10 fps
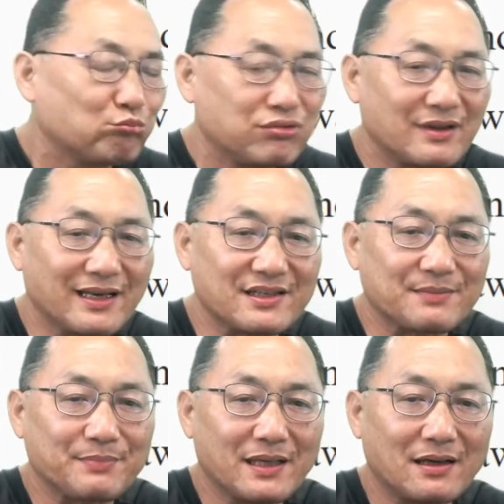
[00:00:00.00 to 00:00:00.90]
They
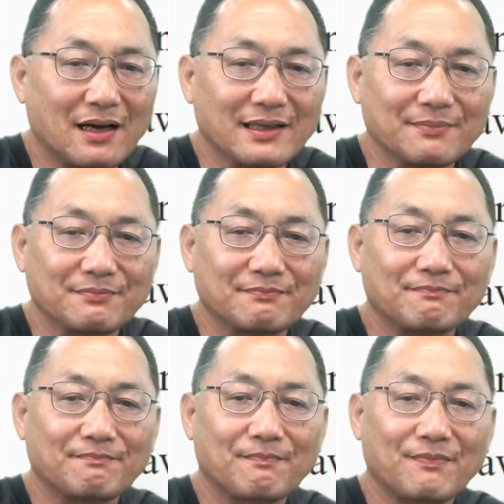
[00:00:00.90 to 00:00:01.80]
spat on him,
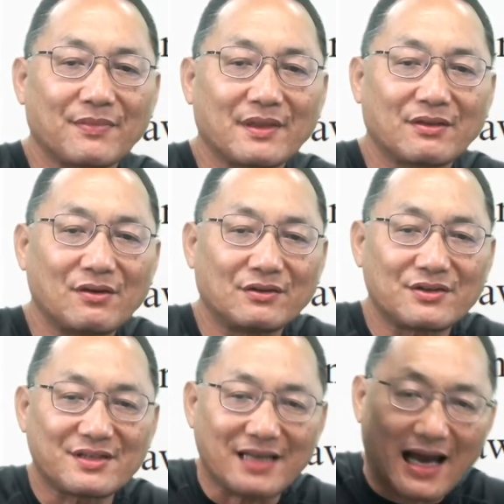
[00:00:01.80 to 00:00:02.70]
took the
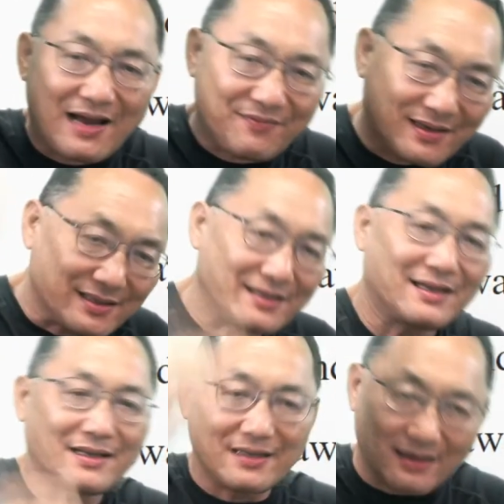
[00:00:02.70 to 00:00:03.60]
staff and
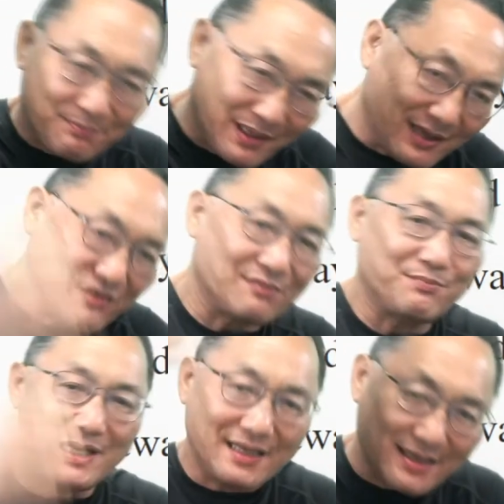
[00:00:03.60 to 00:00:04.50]
began to
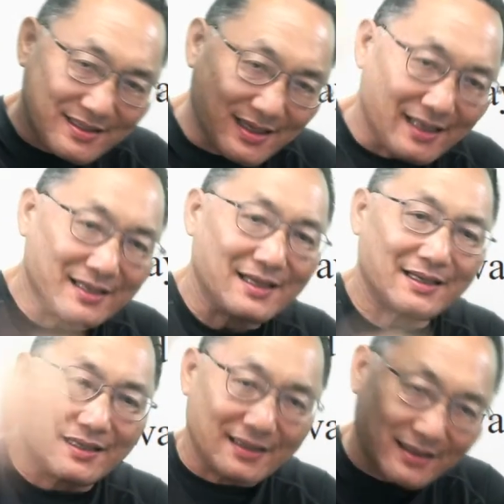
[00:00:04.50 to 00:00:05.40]
beat his head
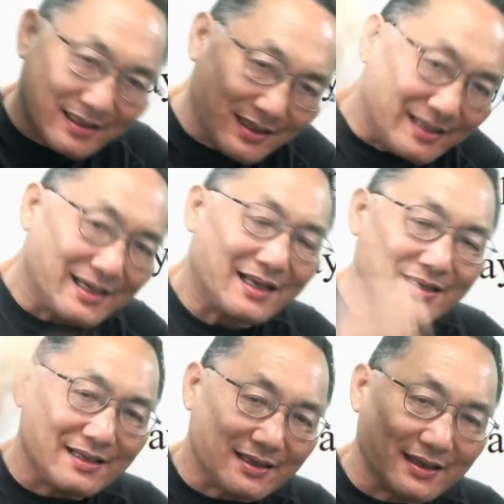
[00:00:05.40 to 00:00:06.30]
again
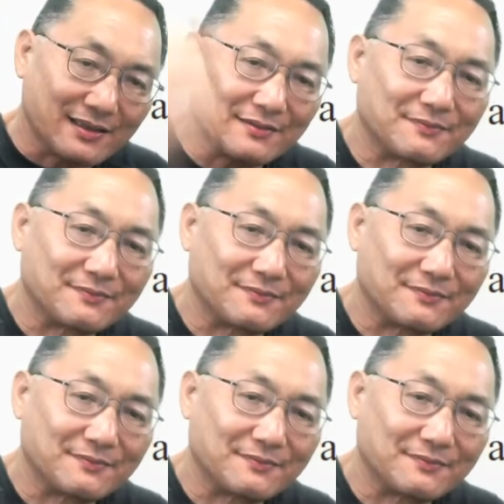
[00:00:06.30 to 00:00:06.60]
and again.